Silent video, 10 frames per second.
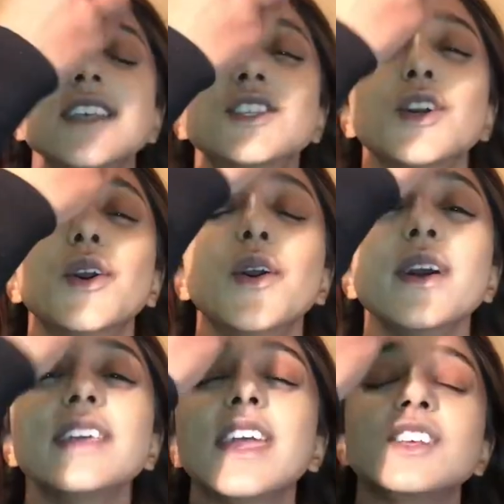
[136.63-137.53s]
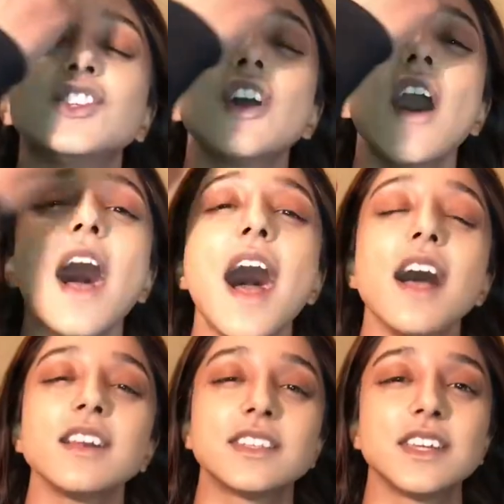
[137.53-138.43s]
So yeah, she got
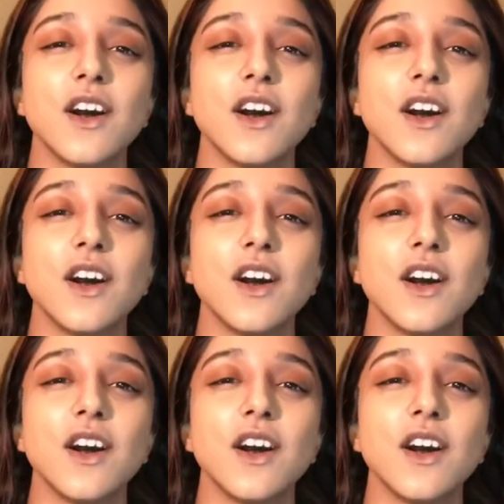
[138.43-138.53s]
hacked